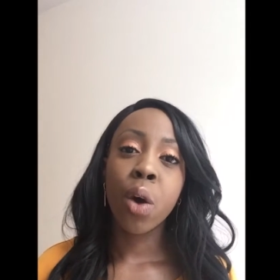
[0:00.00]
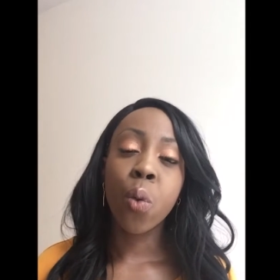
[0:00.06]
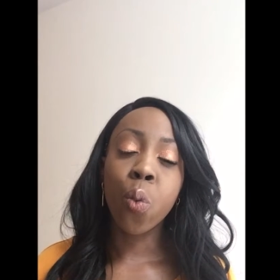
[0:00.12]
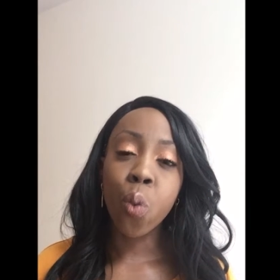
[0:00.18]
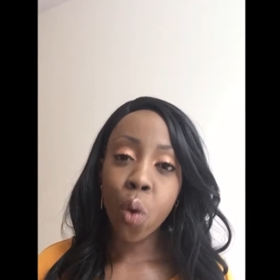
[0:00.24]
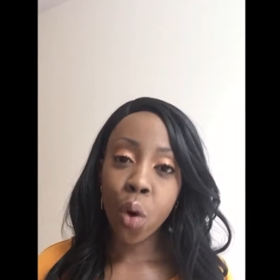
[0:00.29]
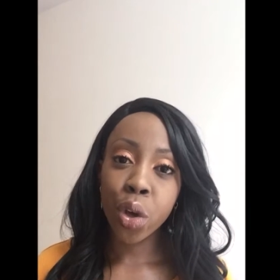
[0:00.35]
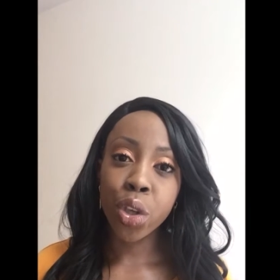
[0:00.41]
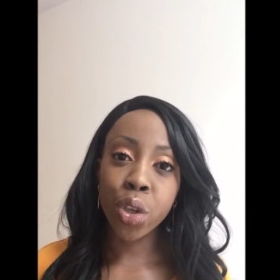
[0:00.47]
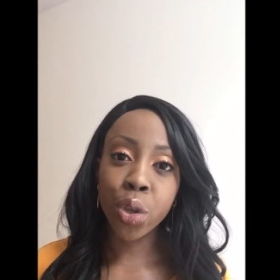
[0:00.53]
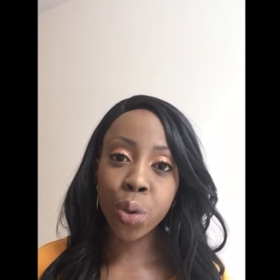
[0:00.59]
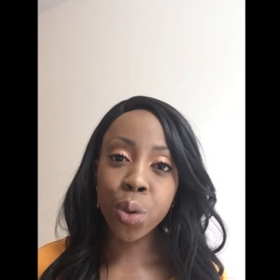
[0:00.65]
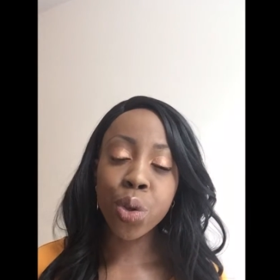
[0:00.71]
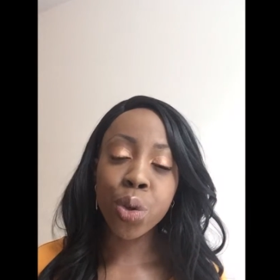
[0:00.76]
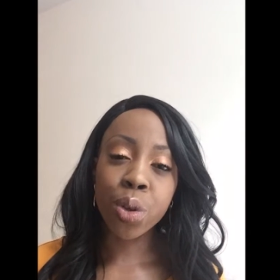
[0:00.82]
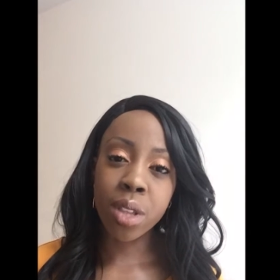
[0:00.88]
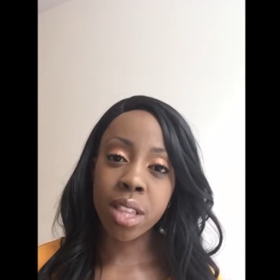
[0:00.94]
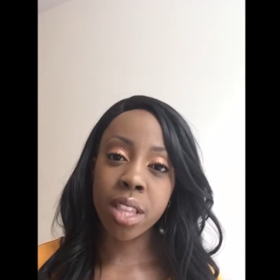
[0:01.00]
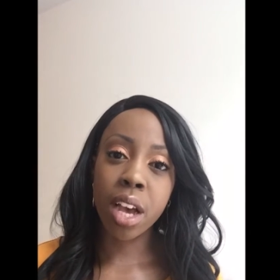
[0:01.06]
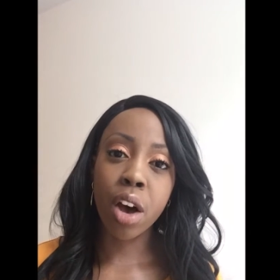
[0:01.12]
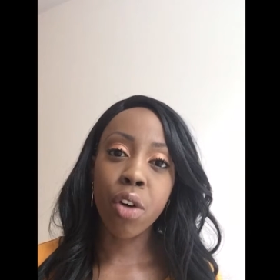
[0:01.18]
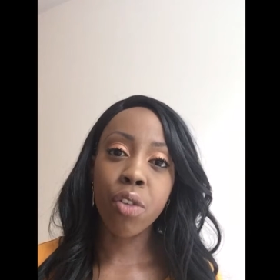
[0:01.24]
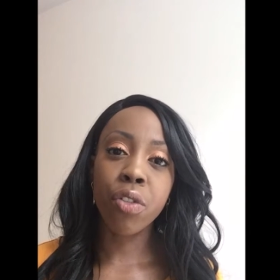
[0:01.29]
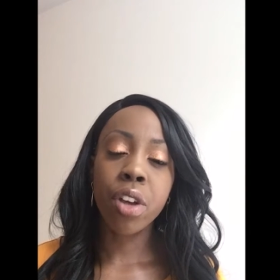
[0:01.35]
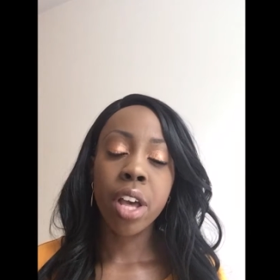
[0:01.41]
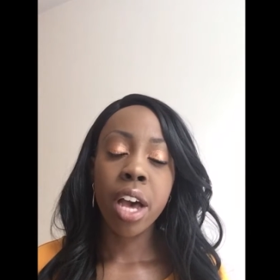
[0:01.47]
what you
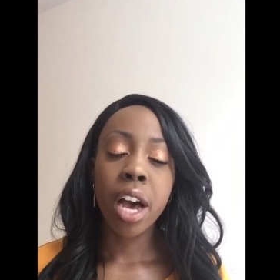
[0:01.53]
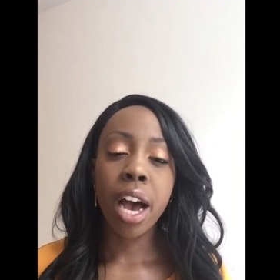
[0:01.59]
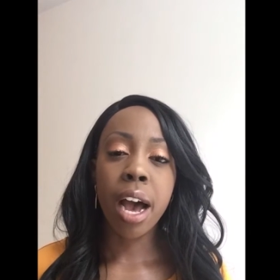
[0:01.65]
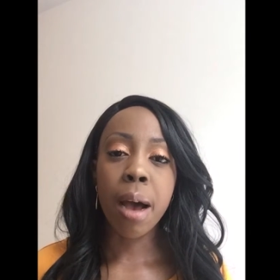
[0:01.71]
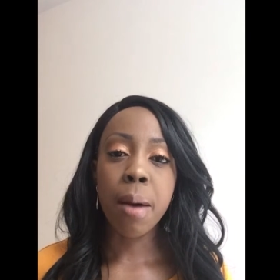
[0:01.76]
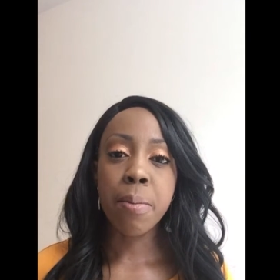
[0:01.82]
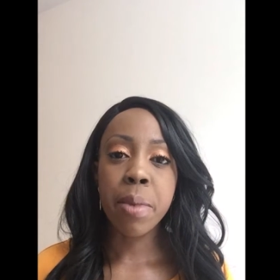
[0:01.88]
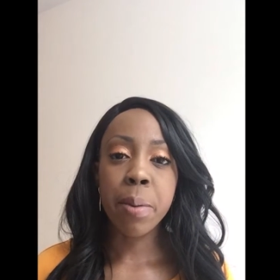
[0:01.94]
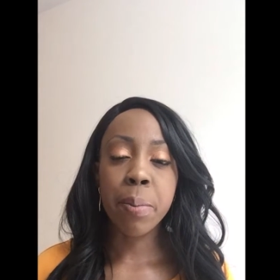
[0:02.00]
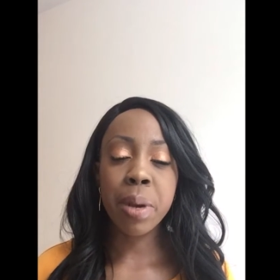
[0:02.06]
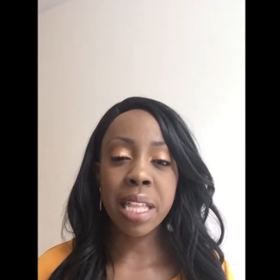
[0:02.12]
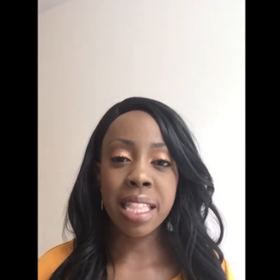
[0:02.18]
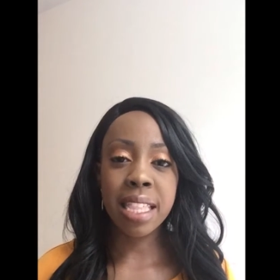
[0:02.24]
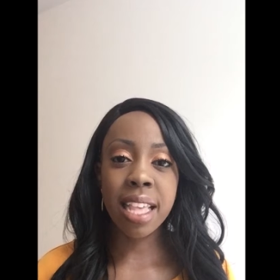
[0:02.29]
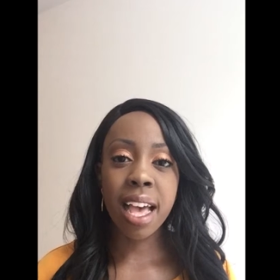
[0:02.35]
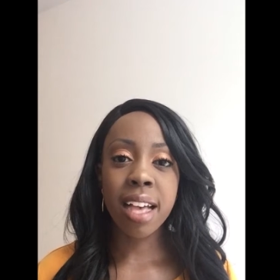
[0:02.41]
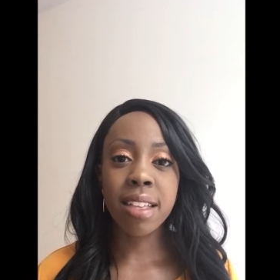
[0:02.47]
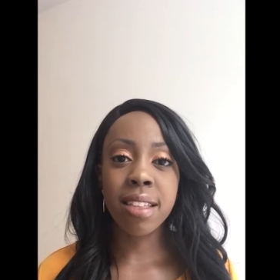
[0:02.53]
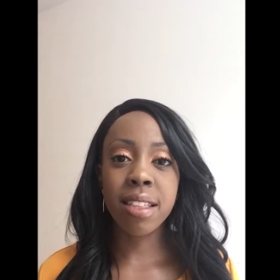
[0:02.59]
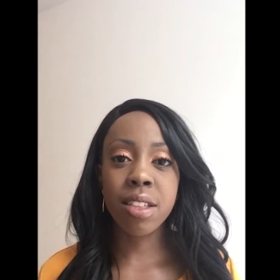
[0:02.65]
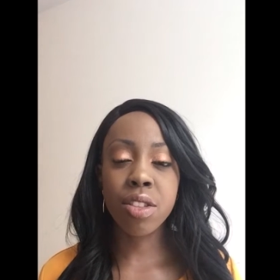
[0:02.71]
yourself possess.